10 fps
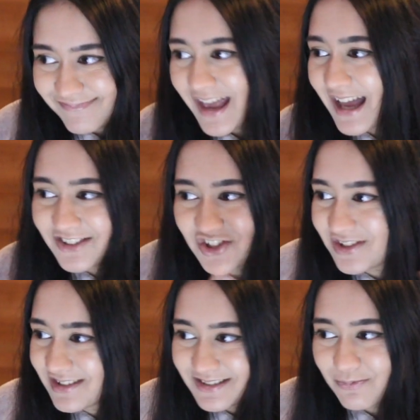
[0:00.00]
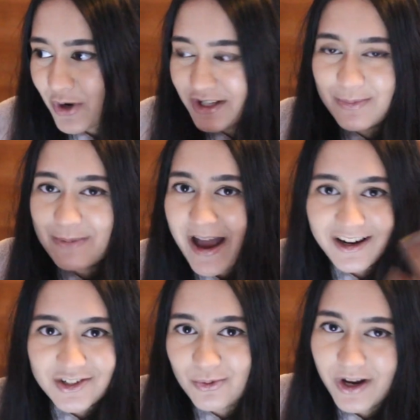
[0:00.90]
that just brings me
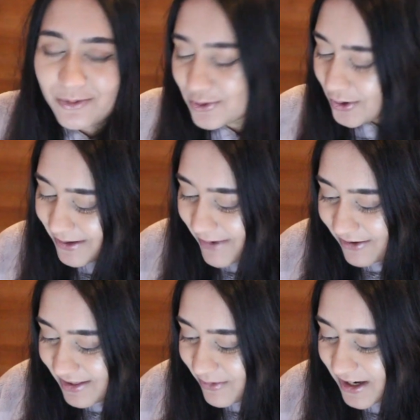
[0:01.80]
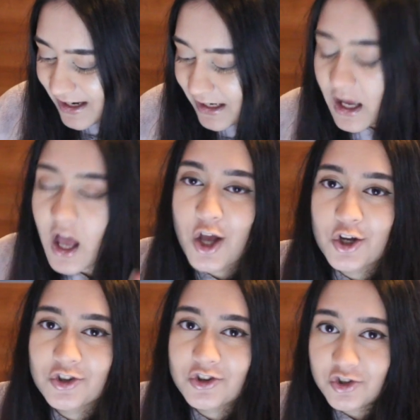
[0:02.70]
back to what I was talking about in the beginning.
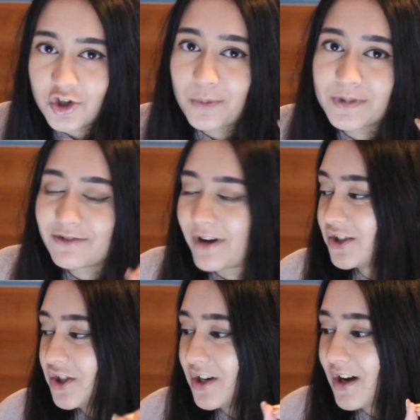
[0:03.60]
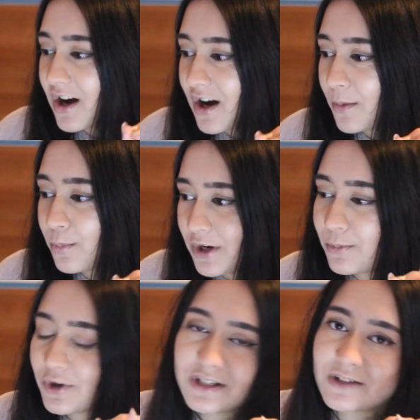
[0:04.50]
The jobs in fashion are pretty,
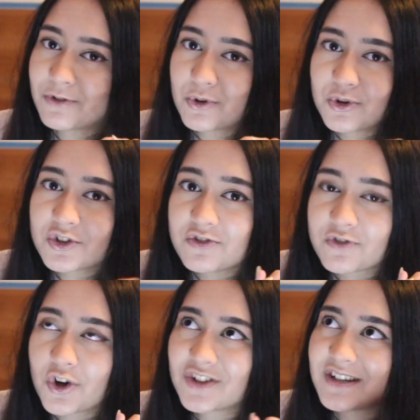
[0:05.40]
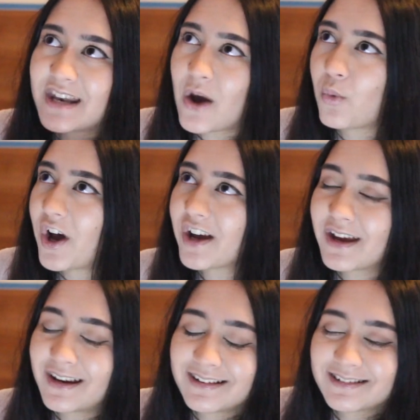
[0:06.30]
pretty difficult. You've got to
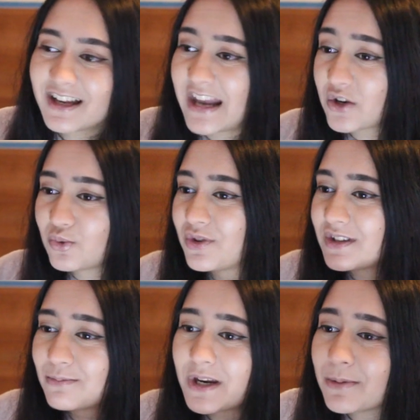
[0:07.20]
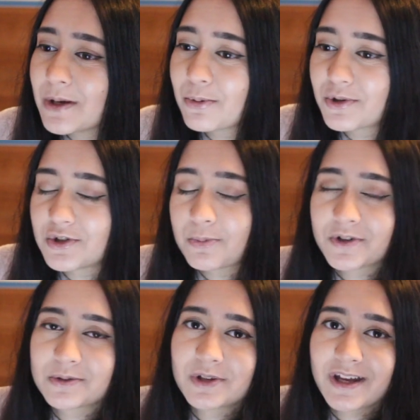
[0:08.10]
network and connect with as many people as you
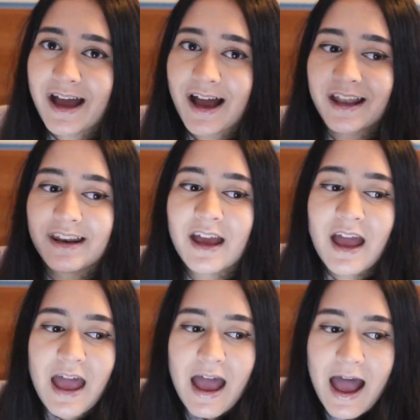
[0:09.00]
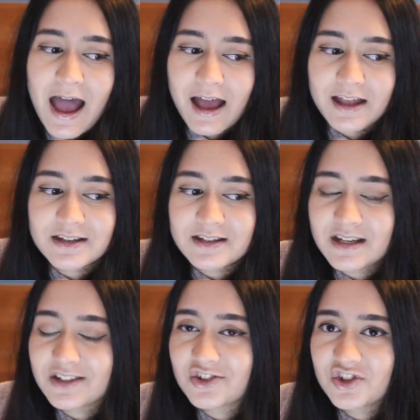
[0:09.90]
possibly can. And
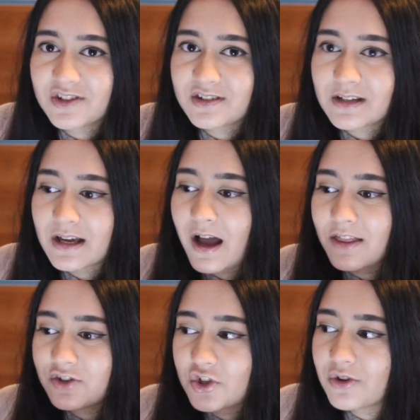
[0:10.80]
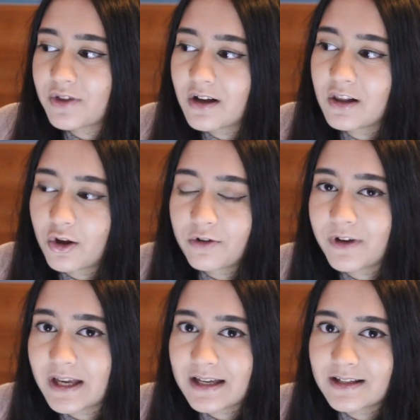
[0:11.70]
it's just, I do think a lot
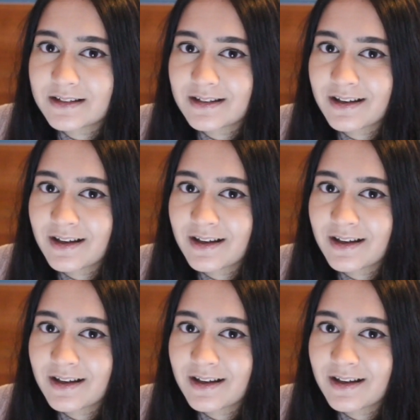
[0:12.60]
of it is